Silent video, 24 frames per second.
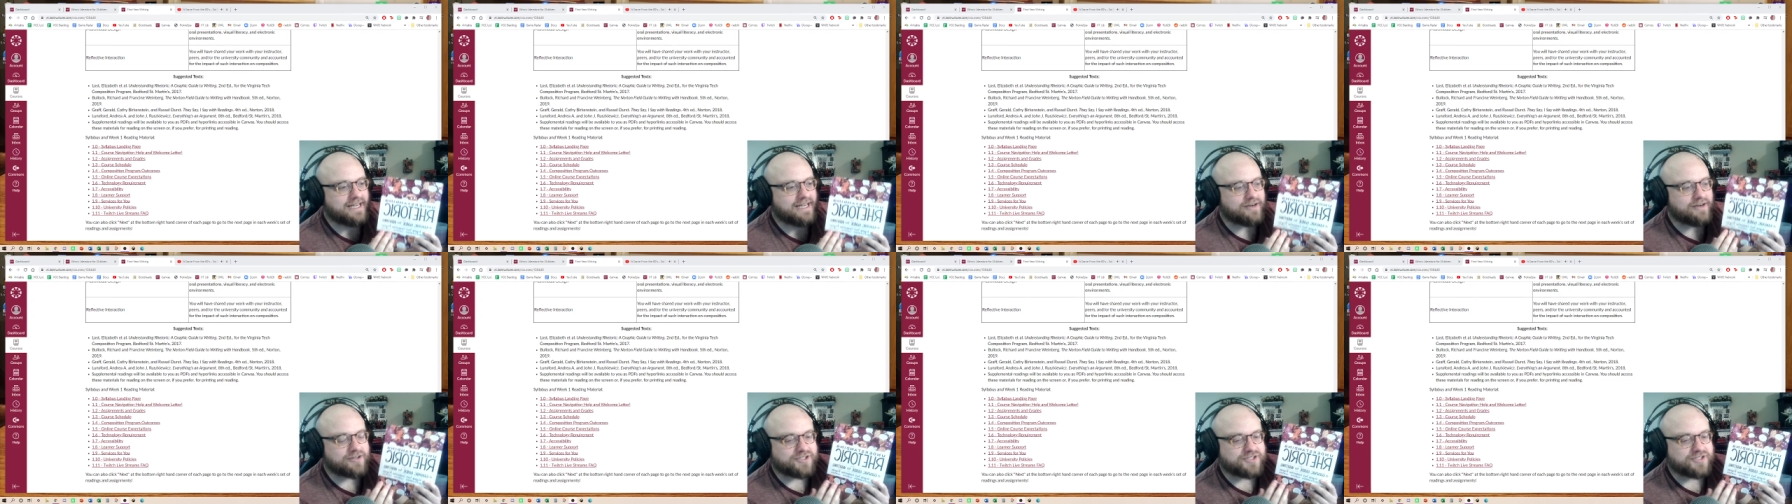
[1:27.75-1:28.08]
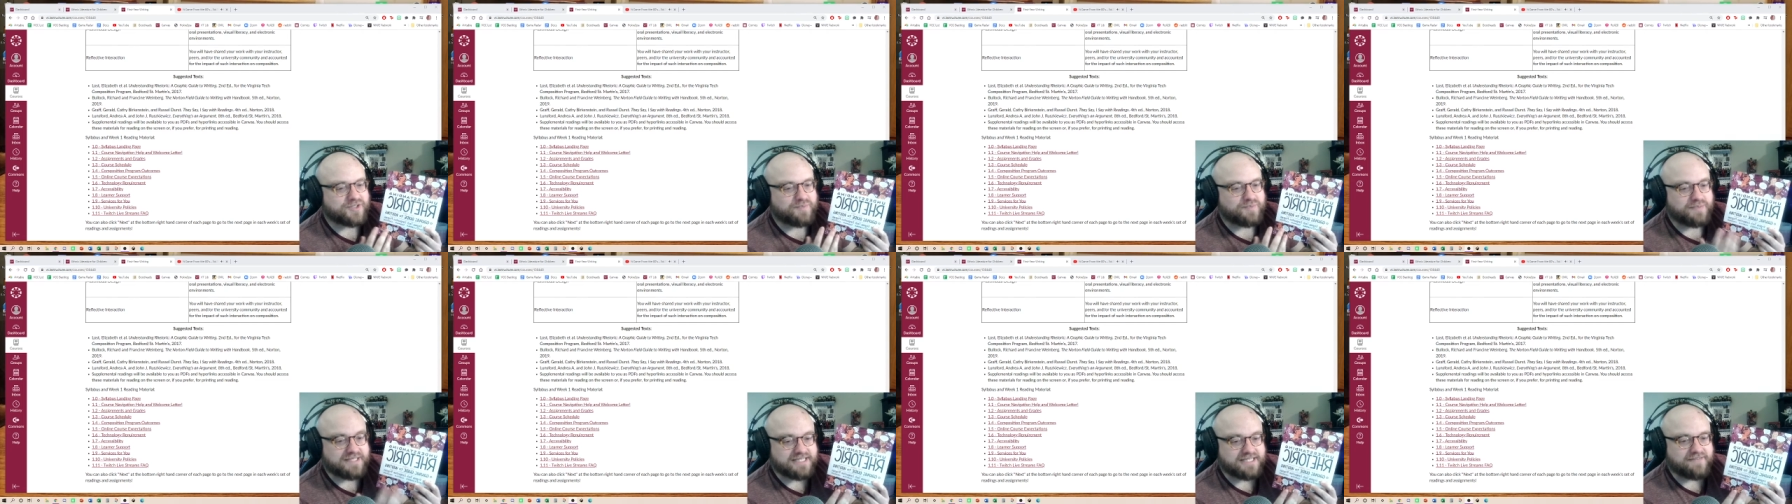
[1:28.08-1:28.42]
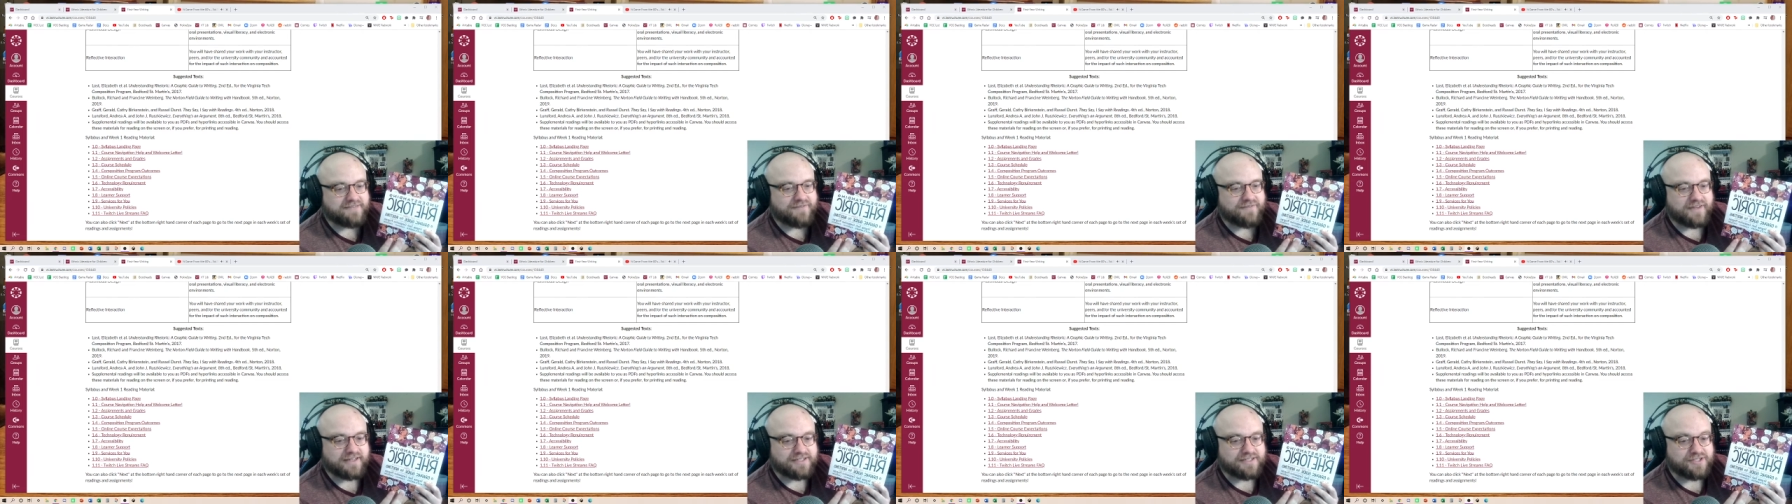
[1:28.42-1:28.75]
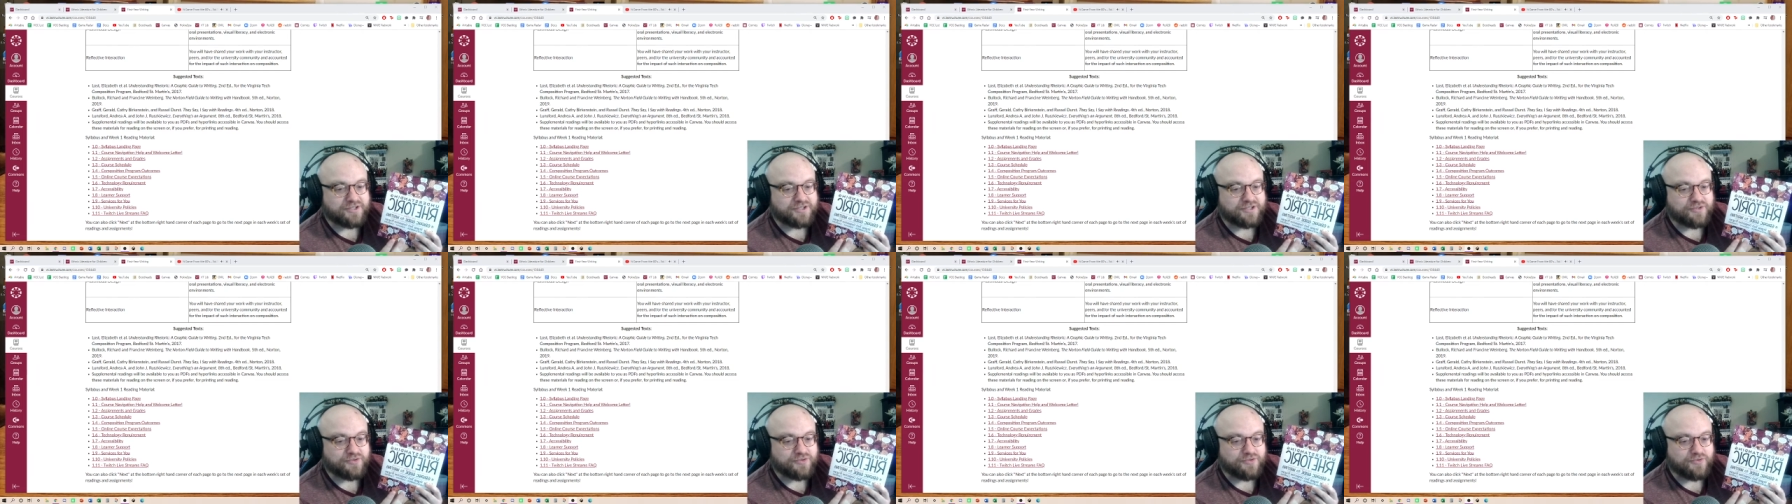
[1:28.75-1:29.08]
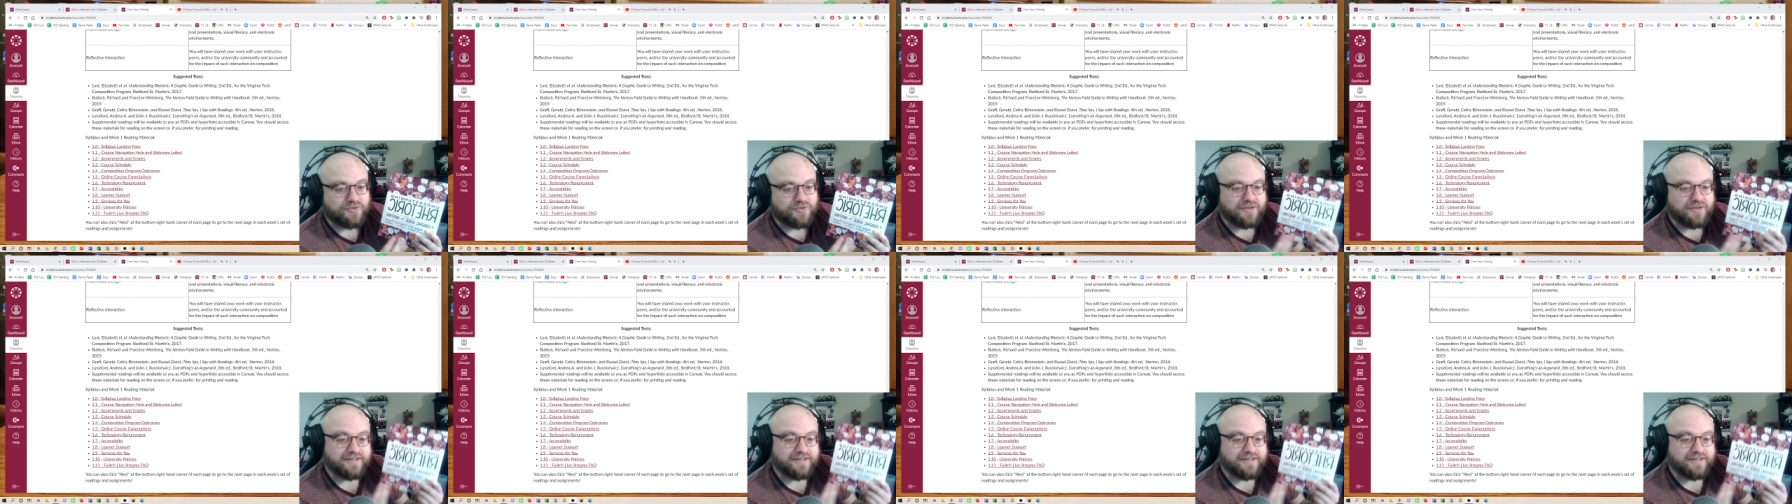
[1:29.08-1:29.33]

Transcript: are specific to